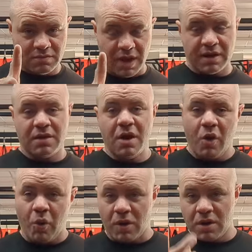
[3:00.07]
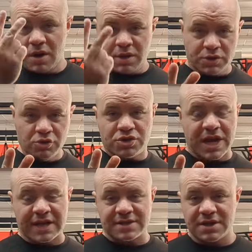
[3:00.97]
right? Or two
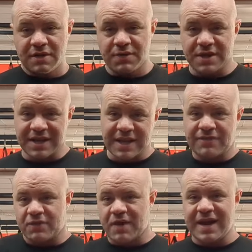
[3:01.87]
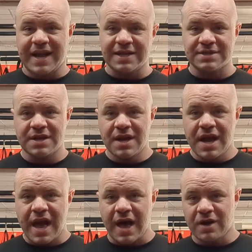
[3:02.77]
shots, if you're thinking left and right hands,
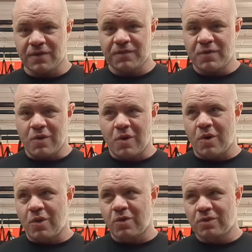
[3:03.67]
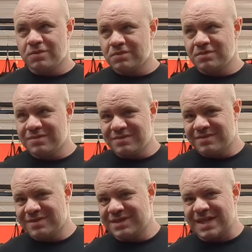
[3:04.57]
out of a whole
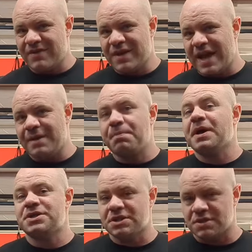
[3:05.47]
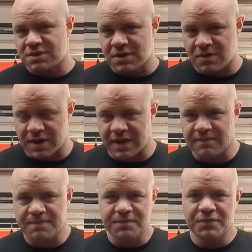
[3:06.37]
7-8 punches or so,
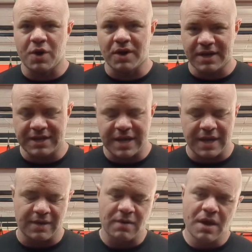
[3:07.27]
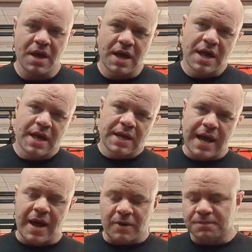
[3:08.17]
okay? Targeting the head.
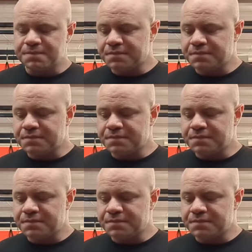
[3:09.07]
Now,